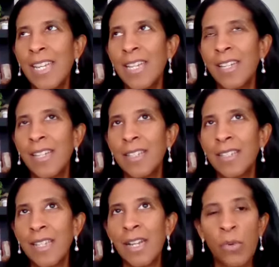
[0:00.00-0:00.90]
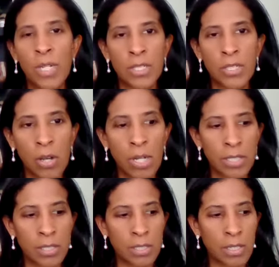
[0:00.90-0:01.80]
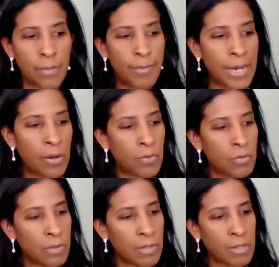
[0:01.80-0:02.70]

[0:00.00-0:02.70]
And I want to talk about